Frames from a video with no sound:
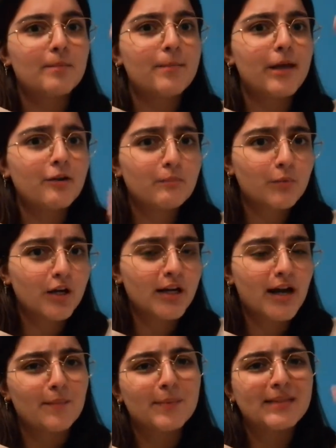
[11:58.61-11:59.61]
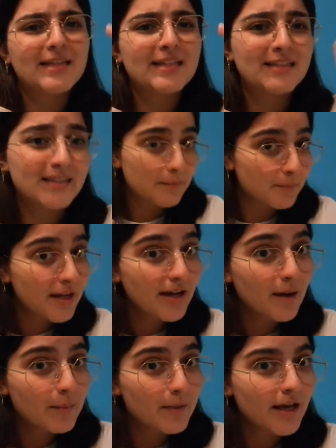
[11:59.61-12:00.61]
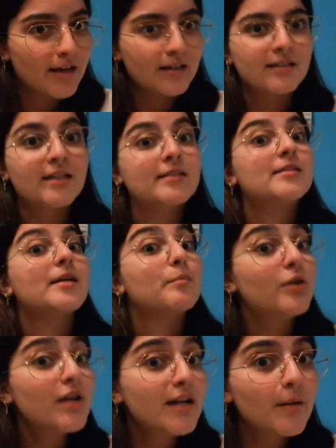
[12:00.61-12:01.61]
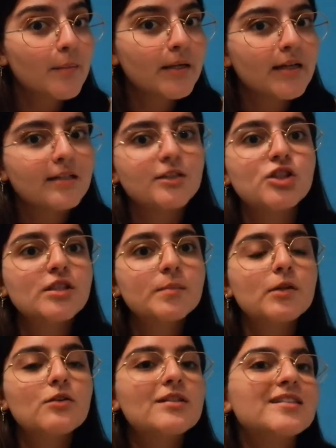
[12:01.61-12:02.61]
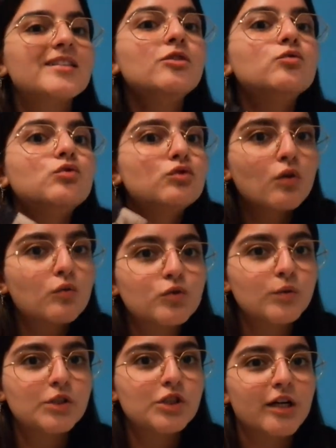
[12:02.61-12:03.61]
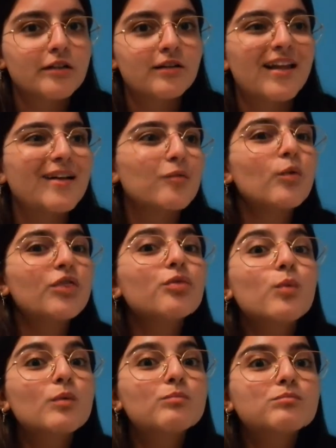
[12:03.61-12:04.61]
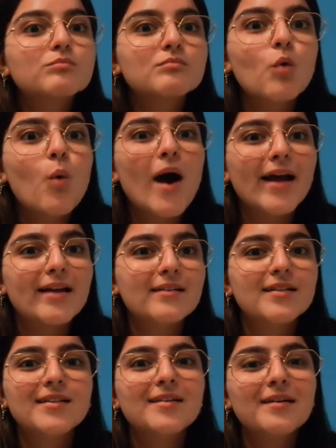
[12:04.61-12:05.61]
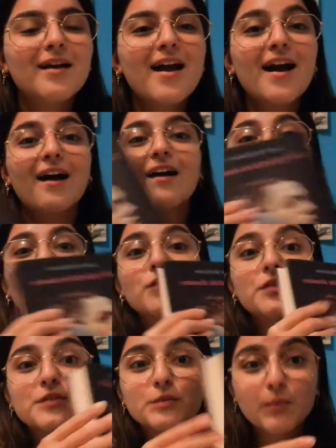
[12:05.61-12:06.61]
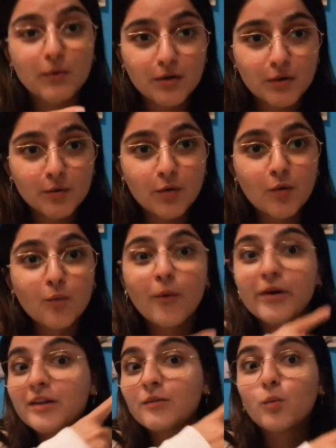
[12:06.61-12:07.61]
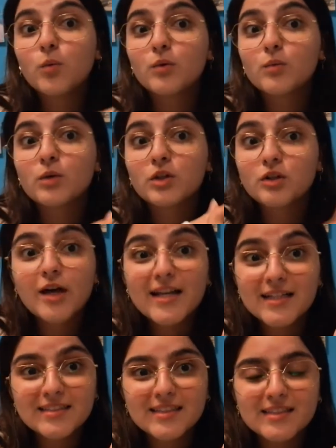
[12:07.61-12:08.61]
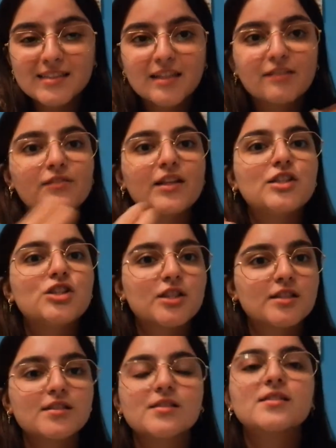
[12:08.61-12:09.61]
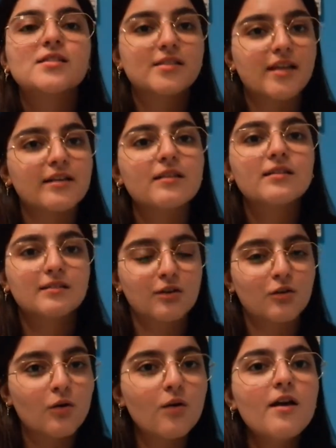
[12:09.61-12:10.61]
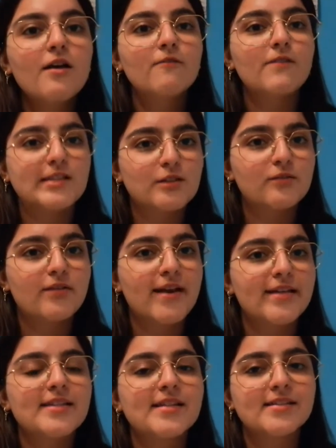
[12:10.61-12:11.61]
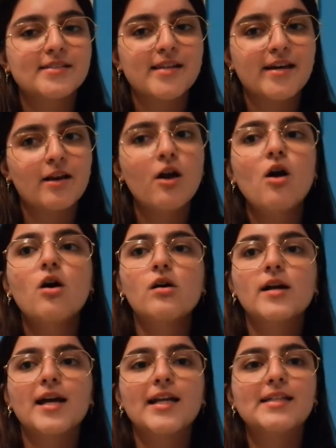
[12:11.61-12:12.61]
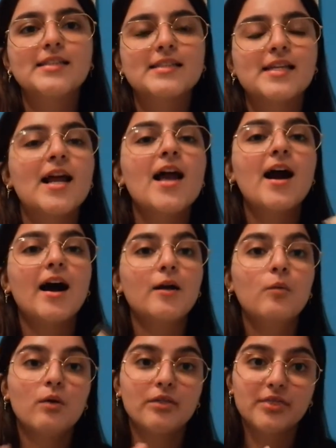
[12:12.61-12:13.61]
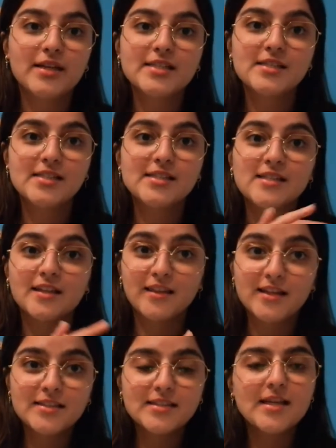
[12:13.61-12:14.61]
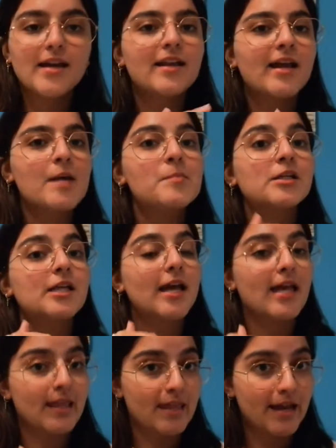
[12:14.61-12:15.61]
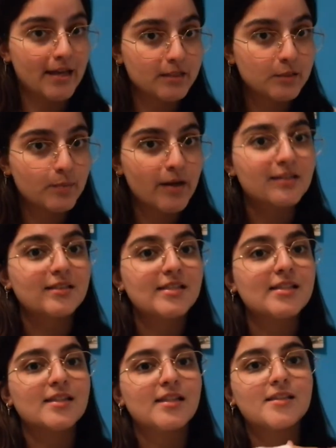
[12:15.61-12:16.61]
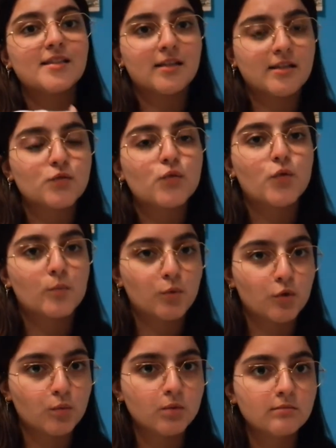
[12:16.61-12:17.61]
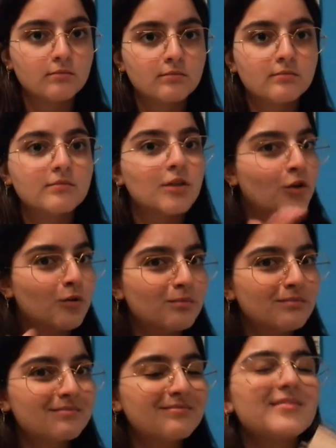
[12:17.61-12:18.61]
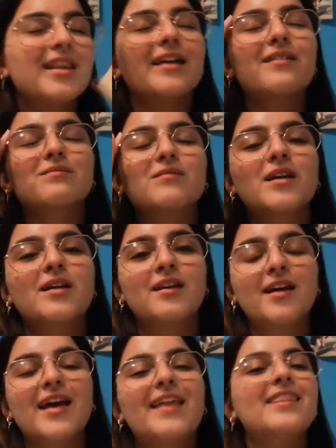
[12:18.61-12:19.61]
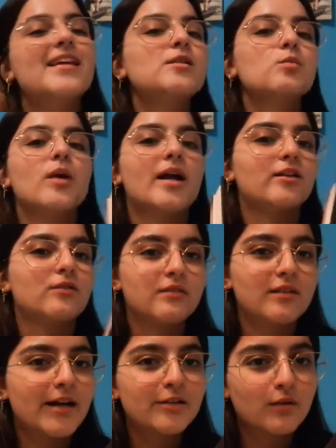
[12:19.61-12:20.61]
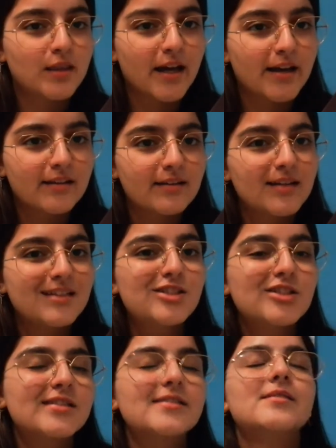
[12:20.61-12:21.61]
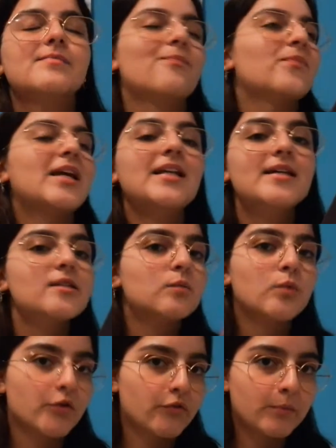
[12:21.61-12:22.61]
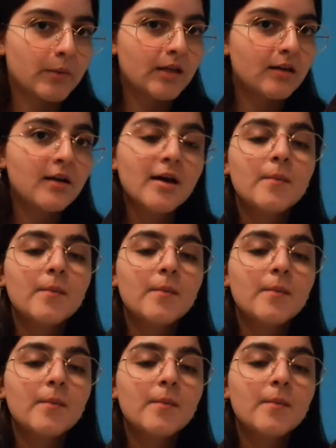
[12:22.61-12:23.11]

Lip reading: They break up, and they make up again, and then they break up again, just because they don't talk to each other. Like, why? Half of this book would not exist if they just sat, you know, face to face and said, okay, listen, I want this, this, and this, and I expect this and this and this from you, you know, like. And that's what I don't like. It doesn't work for me.